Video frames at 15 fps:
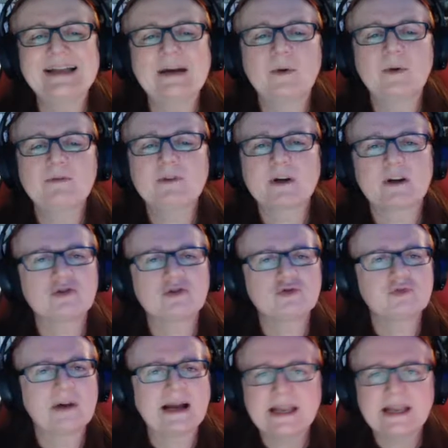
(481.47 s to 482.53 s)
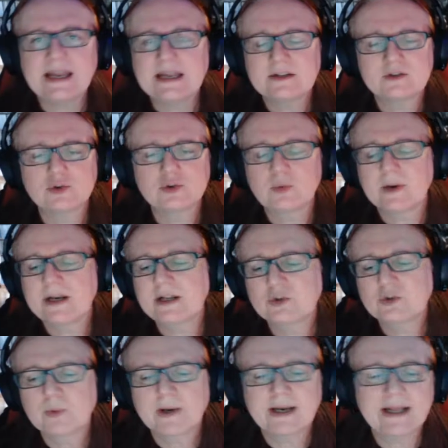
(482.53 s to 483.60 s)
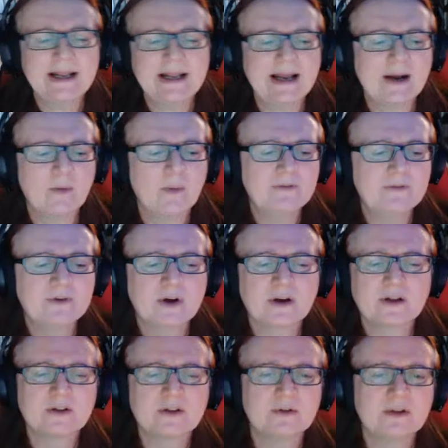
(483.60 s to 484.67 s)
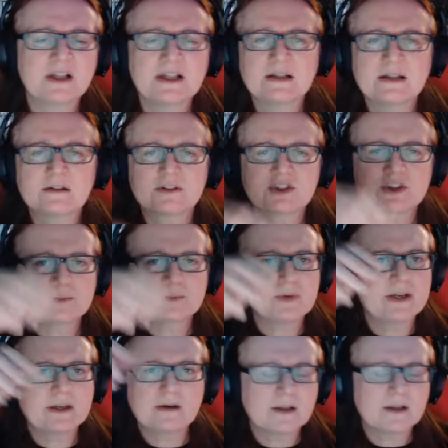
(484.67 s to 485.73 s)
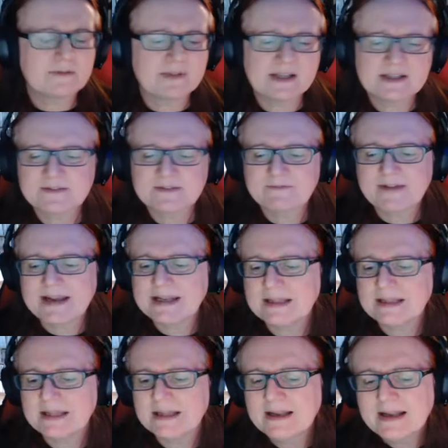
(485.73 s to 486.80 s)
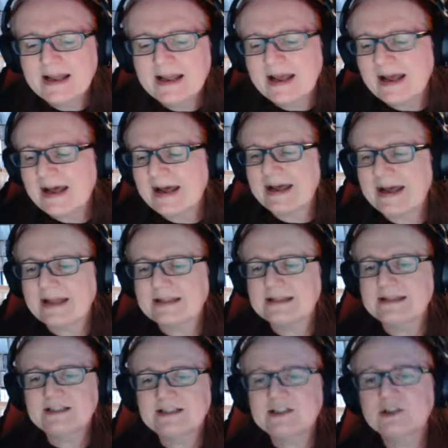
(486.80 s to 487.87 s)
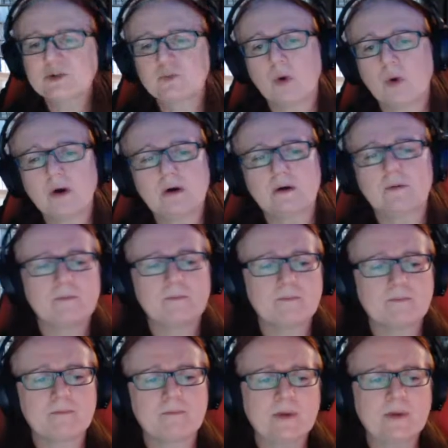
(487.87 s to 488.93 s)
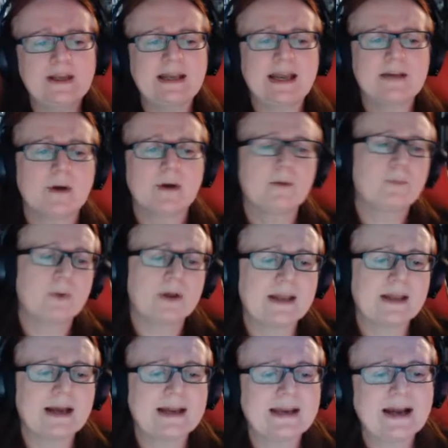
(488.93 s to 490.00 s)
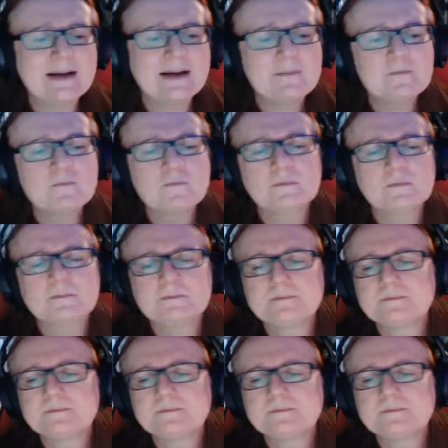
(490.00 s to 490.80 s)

yet we've got to drag it into 2020, and we've got to do the little sprinkle of Alyssa Faden, and this is what we came up with, and I'm